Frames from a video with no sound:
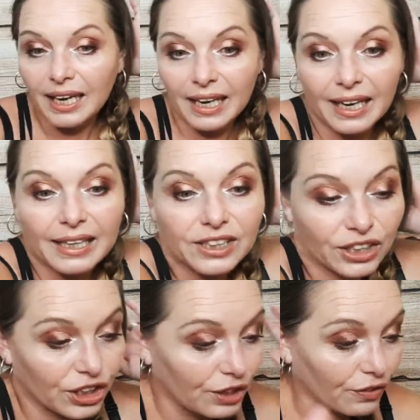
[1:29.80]
and
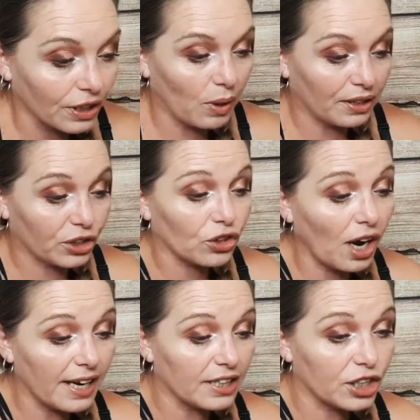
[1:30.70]
she really wanted to
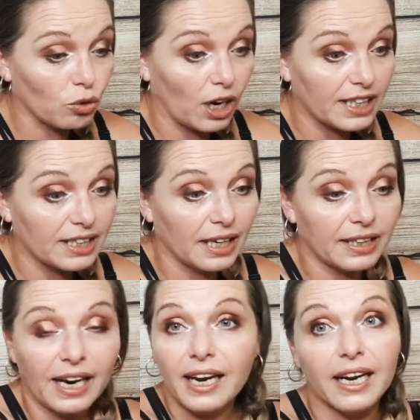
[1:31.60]
try it. So I said,
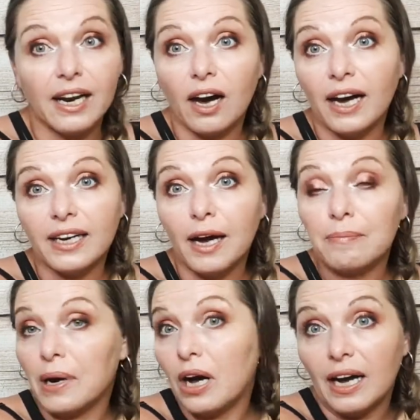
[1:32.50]
hey, I got
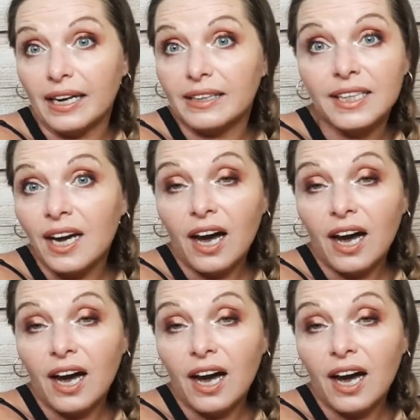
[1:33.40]
mine.